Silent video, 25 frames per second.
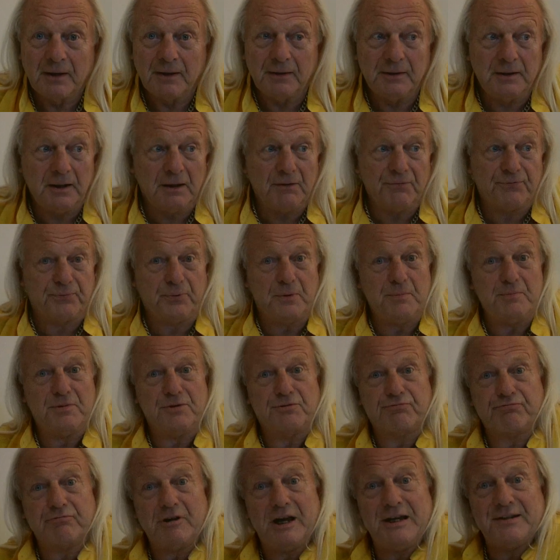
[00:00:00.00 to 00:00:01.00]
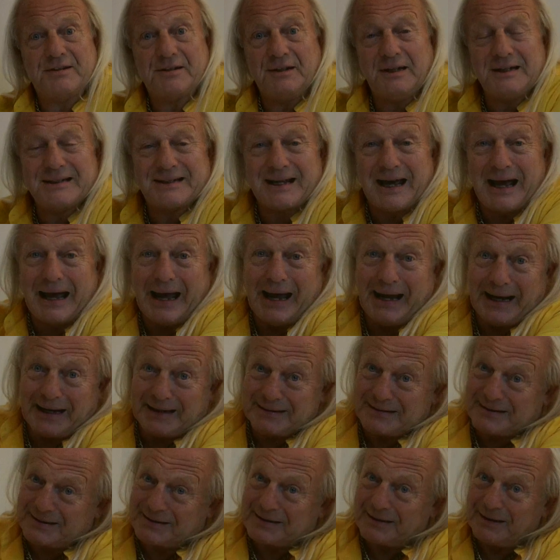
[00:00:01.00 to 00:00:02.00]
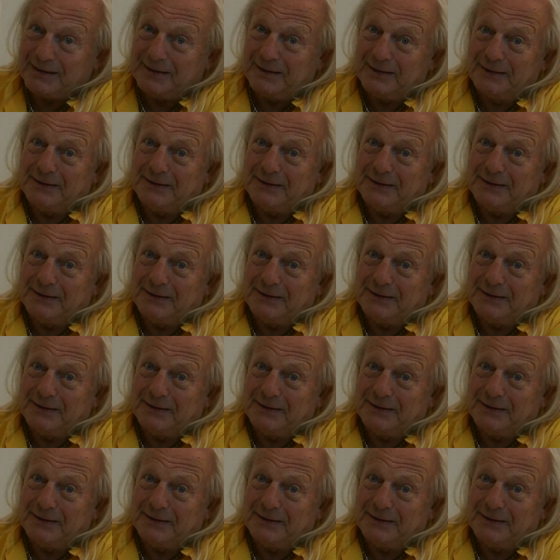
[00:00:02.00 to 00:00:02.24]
Leofwin was raising his axe.